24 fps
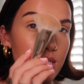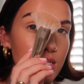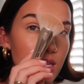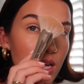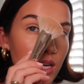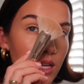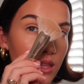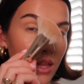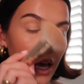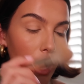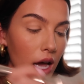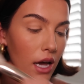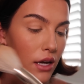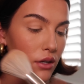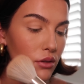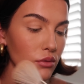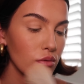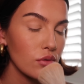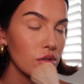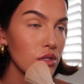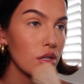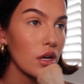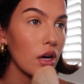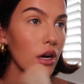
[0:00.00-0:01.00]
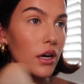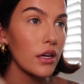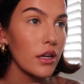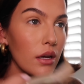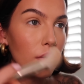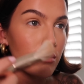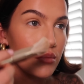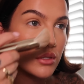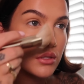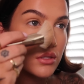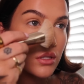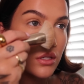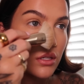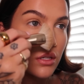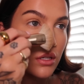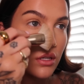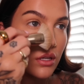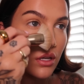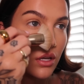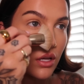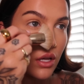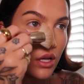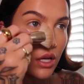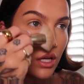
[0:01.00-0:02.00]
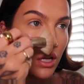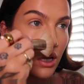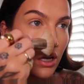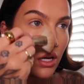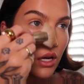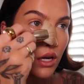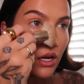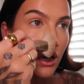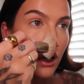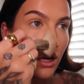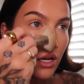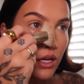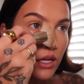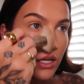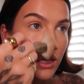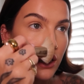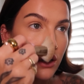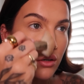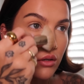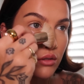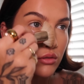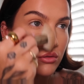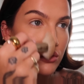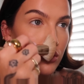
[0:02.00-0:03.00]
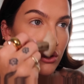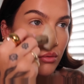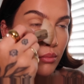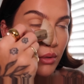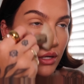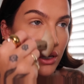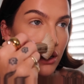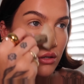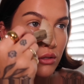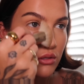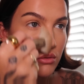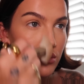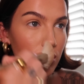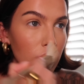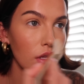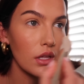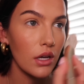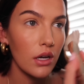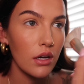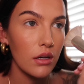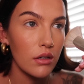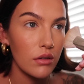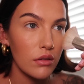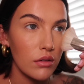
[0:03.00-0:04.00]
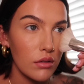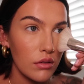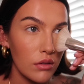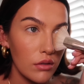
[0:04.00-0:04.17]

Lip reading: taking the angled side, I'm just gonna lightly contour my nose with that.